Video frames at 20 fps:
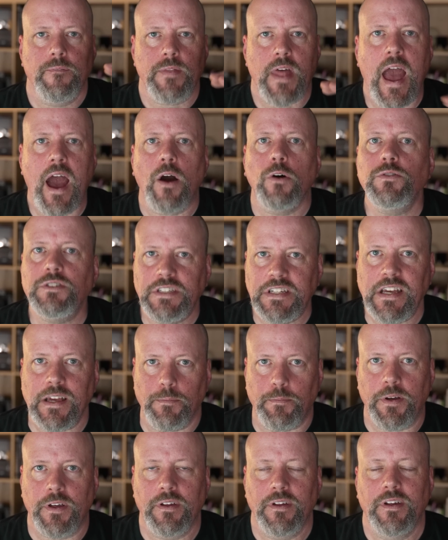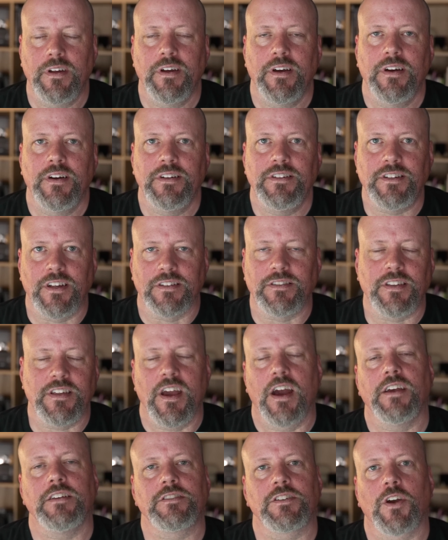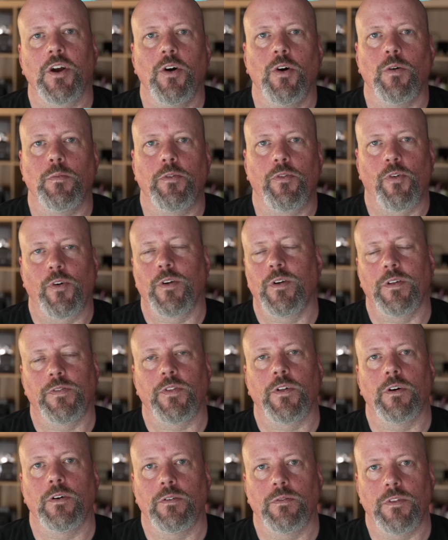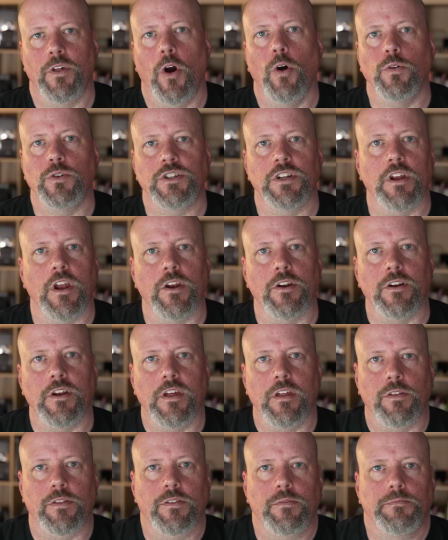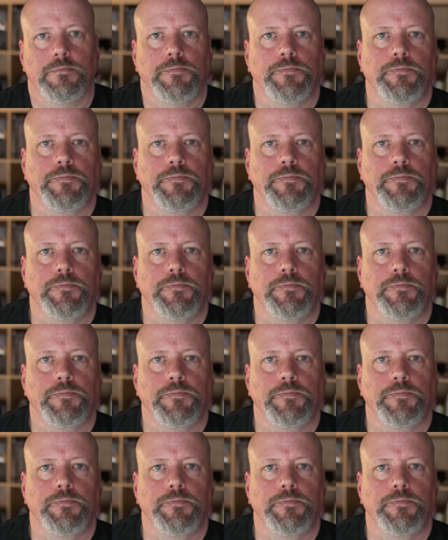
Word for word: how deep does the ice go before you hit the, the ocean underneath?